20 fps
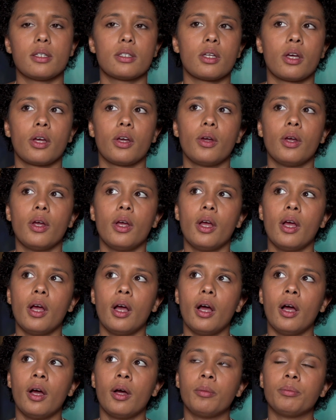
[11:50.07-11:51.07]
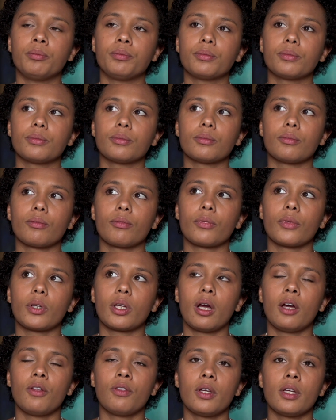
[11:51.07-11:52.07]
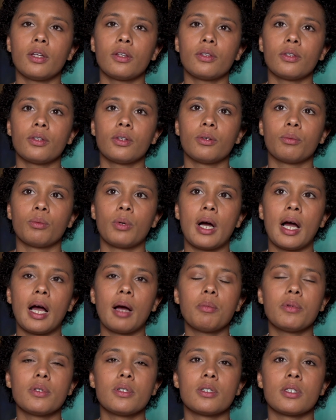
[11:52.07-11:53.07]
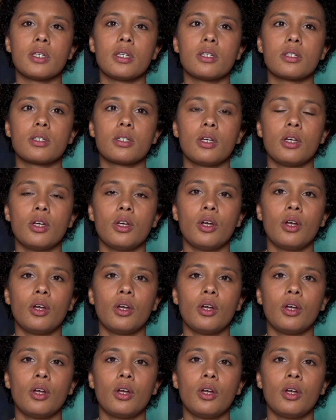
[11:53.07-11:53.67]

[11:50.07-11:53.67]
So I think that what happens is